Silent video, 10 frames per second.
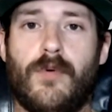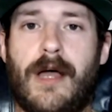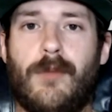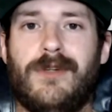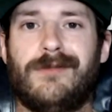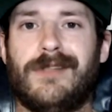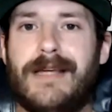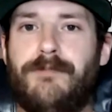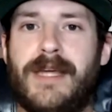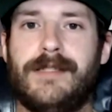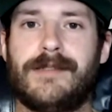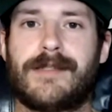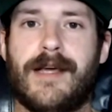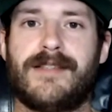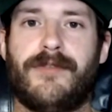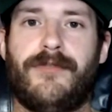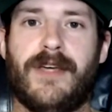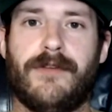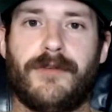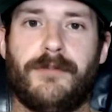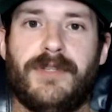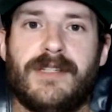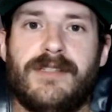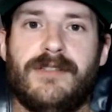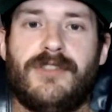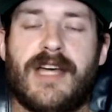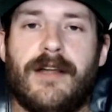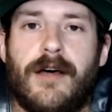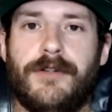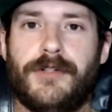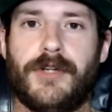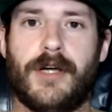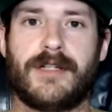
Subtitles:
I wouldn't like betting this guy as a favorite because he's that underdog,